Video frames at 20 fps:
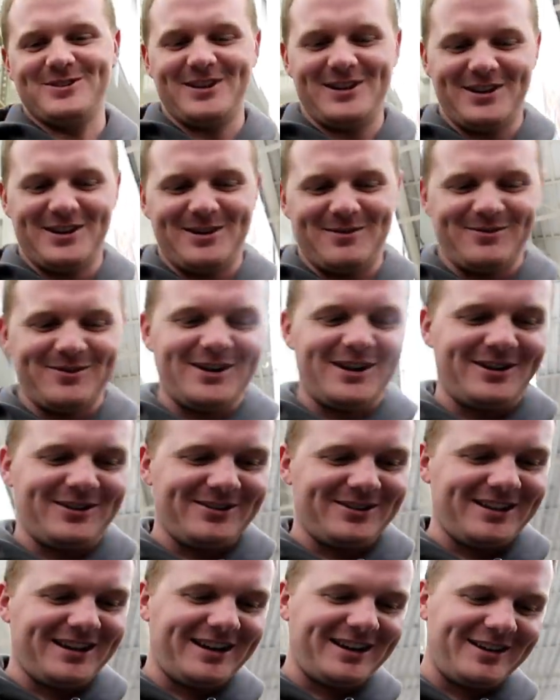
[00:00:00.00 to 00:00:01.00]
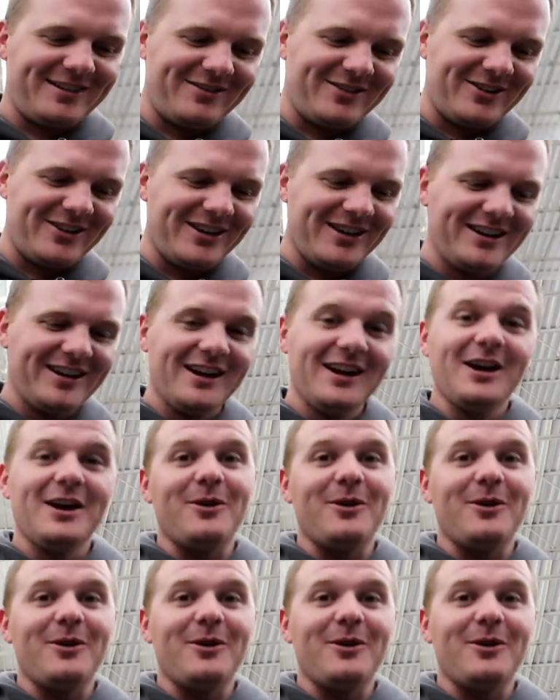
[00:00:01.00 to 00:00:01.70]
We're like, oh, we're not doing that anymore.